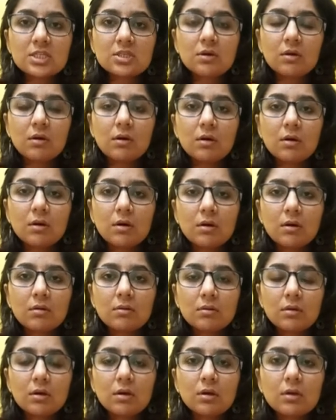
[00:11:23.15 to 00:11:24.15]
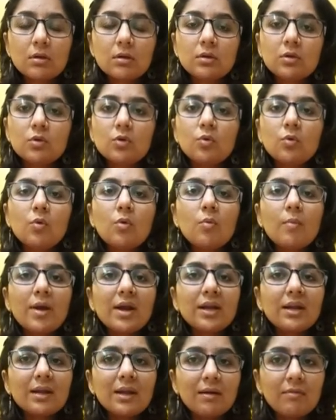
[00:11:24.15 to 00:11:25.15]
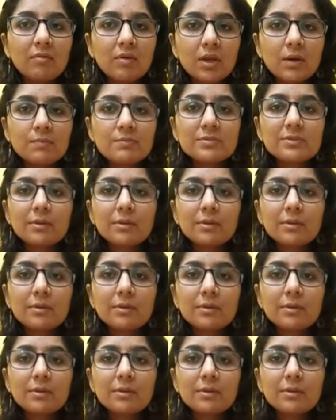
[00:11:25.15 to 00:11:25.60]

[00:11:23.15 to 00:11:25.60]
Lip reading: you might develop